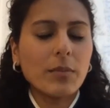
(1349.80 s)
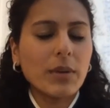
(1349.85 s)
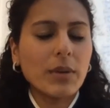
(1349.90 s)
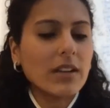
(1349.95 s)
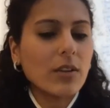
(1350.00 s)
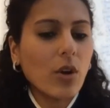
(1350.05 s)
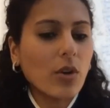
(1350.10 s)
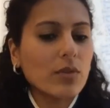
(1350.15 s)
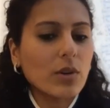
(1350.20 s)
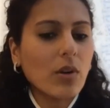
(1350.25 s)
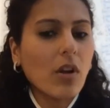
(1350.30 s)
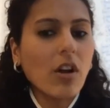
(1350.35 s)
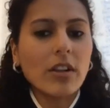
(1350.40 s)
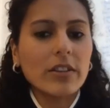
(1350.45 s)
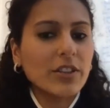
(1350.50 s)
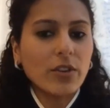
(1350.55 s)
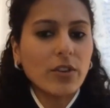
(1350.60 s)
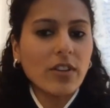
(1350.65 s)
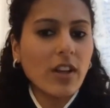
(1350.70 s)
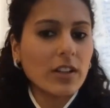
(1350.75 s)
overall,
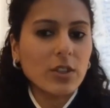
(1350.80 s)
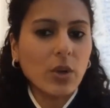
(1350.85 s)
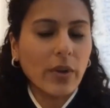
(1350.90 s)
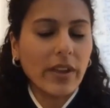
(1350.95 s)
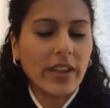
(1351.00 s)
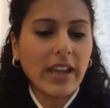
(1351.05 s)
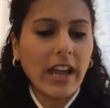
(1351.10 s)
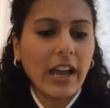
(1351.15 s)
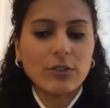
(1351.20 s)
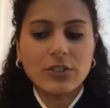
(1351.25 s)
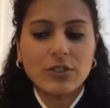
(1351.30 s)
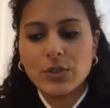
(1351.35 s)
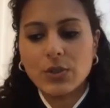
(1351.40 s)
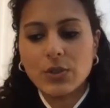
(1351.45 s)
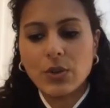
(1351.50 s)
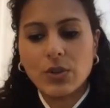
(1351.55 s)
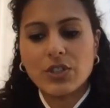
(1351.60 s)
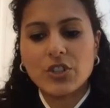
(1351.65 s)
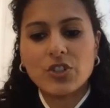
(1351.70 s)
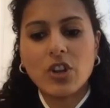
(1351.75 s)
you're not going out to
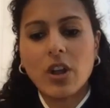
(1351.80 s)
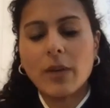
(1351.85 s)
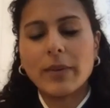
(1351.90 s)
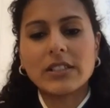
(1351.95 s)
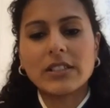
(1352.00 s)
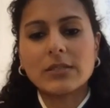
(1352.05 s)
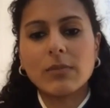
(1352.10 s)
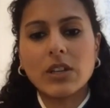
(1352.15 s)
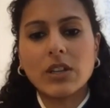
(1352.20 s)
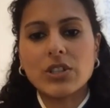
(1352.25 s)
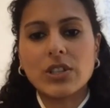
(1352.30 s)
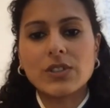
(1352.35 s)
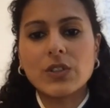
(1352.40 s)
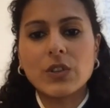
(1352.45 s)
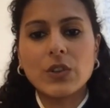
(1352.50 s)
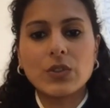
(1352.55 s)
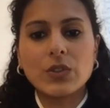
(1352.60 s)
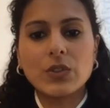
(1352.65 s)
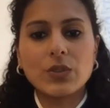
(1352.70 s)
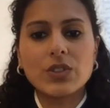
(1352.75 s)
grocery shop as much as you
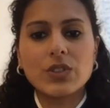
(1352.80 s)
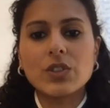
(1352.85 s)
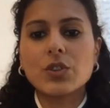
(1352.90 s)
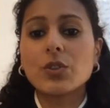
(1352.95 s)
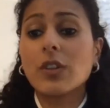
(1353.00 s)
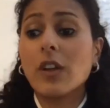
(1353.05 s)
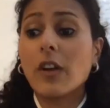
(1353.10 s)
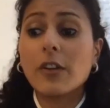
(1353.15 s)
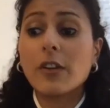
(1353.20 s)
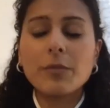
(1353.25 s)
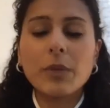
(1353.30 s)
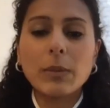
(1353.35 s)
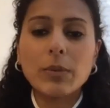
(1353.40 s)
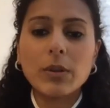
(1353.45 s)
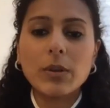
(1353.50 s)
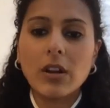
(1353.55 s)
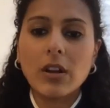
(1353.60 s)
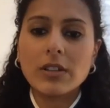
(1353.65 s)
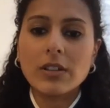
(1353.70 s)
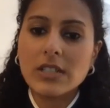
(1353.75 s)
used to. A lot of people
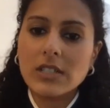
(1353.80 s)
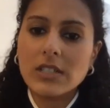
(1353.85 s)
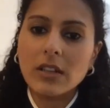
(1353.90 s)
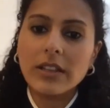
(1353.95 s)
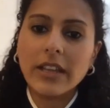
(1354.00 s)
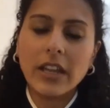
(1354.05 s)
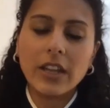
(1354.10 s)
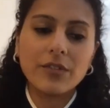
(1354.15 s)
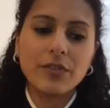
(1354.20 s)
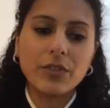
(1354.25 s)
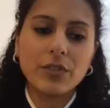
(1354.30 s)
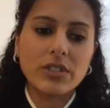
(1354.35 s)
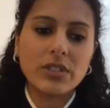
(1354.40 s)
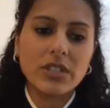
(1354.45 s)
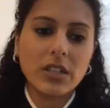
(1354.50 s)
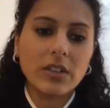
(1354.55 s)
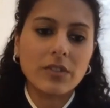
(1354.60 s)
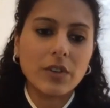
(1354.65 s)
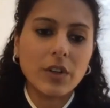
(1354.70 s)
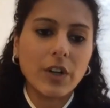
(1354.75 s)
are still getting food
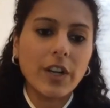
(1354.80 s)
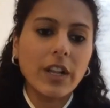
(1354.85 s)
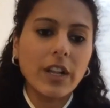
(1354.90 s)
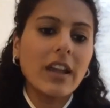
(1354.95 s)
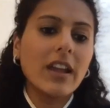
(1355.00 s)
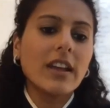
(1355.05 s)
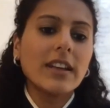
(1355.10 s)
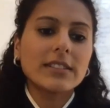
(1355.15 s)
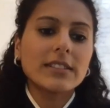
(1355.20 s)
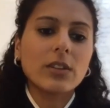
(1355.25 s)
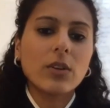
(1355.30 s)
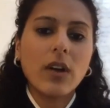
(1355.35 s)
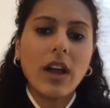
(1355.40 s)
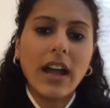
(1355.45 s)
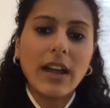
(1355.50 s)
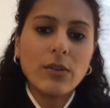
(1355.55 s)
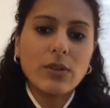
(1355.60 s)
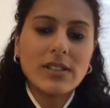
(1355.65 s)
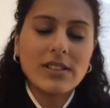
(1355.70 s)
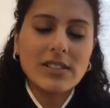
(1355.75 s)
delivered. So I
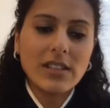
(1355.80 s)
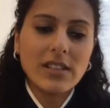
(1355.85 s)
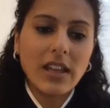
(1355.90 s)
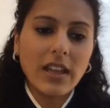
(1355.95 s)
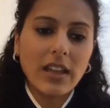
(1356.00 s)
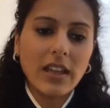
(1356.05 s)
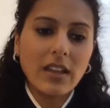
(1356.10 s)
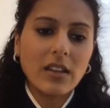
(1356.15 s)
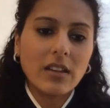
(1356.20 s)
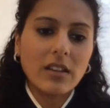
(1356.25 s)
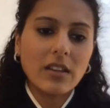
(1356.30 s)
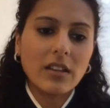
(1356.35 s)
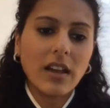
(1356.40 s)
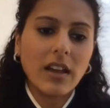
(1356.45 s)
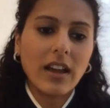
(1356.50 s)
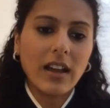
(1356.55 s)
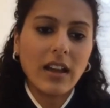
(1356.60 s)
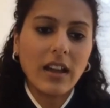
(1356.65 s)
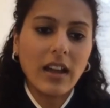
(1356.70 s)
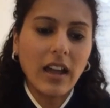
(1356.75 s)
would say
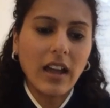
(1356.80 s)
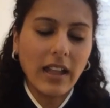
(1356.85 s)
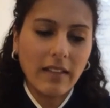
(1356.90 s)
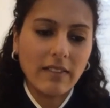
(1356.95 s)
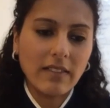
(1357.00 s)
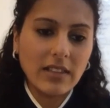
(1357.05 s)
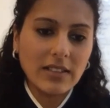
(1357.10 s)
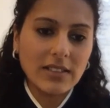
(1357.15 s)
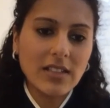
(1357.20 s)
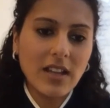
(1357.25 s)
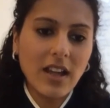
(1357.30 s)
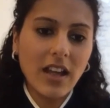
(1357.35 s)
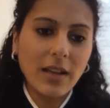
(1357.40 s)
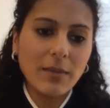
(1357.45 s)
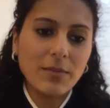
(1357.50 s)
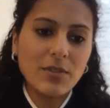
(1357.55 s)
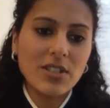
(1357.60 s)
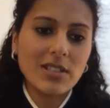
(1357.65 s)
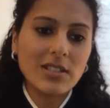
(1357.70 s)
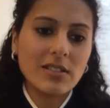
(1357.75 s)
at this time,
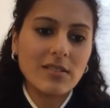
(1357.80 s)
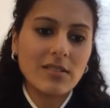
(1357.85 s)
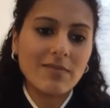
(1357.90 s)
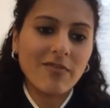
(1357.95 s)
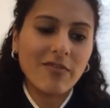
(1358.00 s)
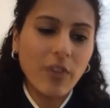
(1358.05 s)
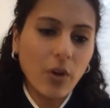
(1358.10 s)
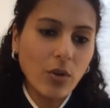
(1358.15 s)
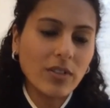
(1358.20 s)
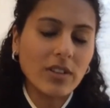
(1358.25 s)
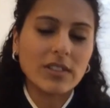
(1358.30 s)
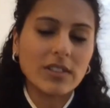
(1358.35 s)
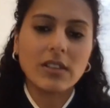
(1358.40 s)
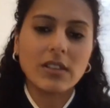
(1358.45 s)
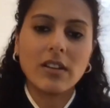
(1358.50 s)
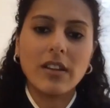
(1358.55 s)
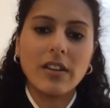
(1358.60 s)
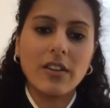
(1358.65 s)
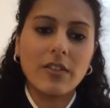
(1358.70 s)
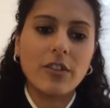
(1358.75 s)
just focus
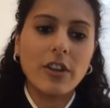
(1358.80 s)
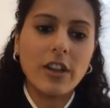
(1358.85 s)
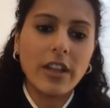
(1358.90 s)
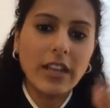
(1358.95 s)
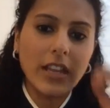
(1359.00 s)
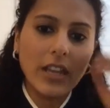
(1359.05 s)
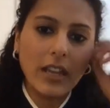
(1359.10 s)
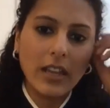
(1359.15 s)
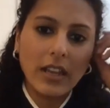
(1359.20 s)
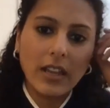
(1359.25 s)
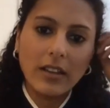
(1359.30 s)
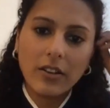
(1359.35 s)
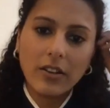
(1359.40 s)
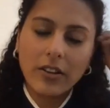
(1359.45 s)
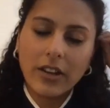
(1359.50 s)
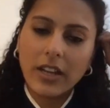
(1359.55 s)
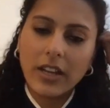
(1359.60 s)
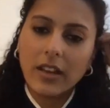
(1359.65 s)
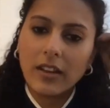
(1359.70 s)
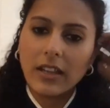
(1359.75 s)
on
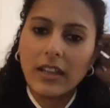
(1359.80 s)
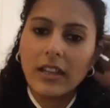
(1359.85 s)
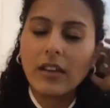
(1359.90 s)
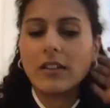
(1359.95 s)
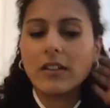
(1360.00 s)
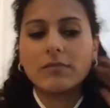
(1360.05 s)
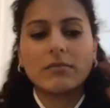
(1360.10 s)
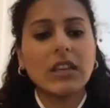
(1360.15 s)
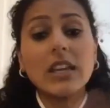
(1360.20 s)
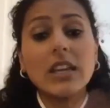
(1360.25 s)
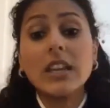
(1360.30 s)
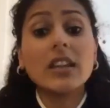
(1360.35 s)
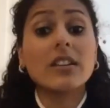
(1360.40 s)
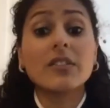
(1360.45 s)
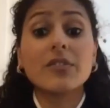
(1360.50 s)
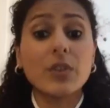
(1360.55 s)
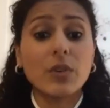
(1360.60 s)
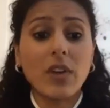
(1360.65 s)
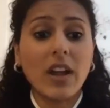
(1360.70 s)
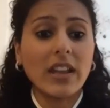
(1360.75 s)
eating a
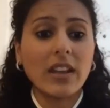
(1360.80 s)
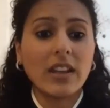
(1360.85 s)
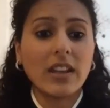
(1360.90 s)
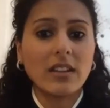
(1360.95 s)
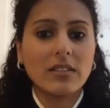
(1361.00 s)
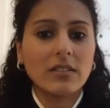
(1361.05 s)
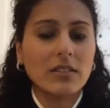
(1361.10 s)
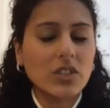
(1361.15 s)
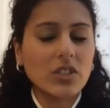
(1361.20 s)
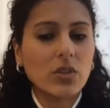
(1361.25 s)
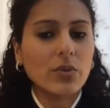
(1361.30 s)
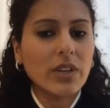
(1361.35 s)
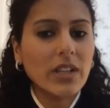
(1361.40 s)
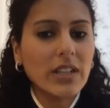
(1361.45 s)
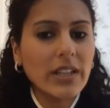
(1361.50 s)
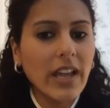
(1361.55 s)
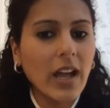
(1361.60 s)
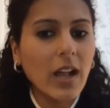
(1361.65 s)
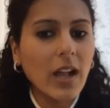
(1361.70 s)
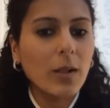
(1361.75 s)
variety. It will really
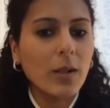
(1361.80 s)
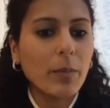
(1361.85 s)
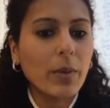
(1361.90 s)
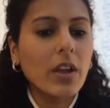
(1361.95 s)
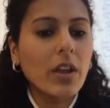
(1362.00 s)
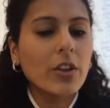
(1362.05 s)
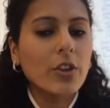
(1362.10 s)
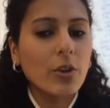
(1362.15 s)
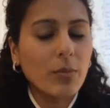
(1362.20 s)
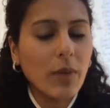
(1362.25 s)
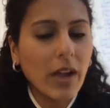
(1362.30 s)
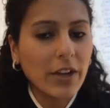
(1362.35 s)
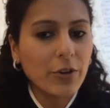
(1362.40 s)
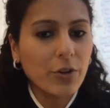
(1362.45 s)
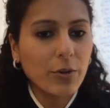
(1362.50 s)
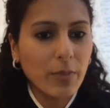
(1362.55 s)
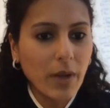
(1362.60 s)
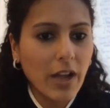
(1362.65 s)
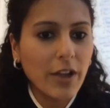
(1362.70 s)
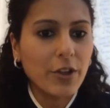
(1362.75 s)
help your
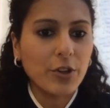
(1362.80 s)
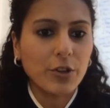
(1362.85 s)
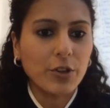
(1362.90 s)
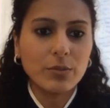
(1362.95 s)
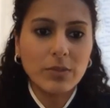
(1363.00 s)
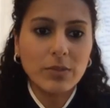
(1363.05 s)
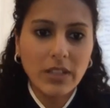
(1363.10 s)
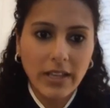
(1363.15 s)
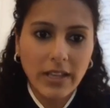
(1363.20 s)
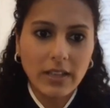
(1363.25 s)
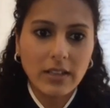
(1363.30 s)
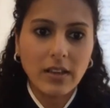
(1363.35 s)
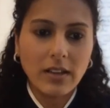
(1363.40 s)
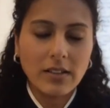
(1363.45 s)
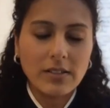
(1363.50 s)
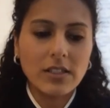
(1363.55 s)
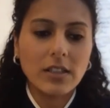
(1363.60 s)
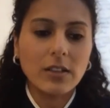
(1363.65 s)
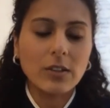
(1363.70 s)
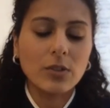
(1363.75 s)
microbiome, like
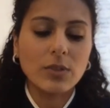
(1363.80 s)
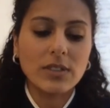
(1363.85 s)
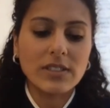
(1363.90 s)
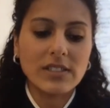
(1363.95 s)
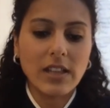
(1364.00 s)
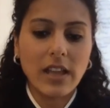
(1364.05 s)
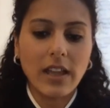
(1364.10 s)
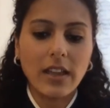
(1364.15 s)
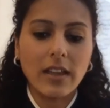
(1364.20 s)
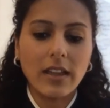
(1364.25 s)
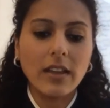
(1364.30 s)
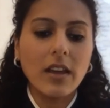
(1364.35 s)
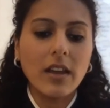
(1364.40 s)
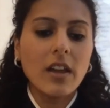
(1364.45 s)
Silu was saying,